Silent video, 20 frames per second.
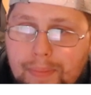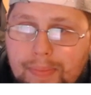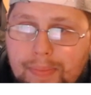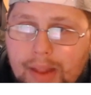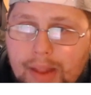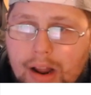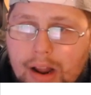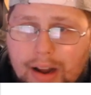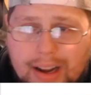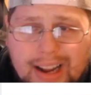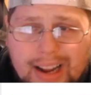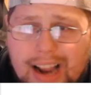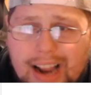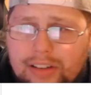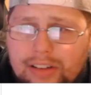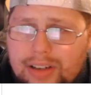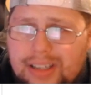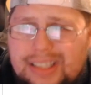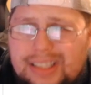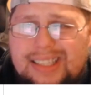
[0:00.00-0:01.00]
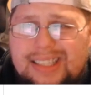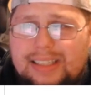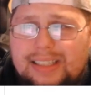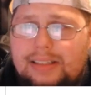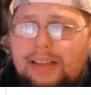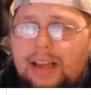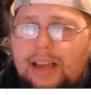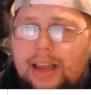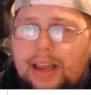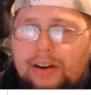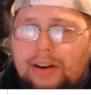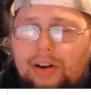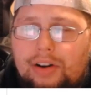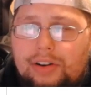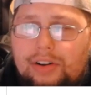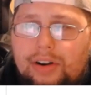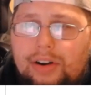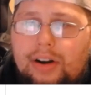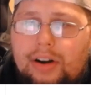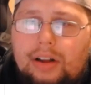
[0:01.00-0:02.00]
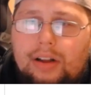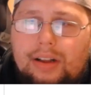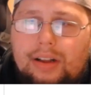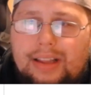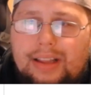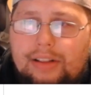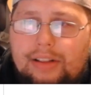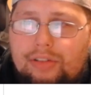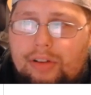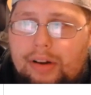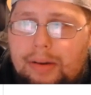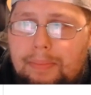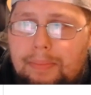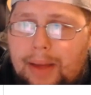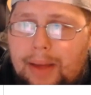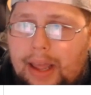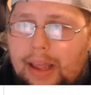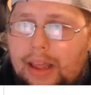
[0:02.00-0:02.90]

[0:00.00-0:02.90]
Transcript: Kyler at 6,800 against Green Bay.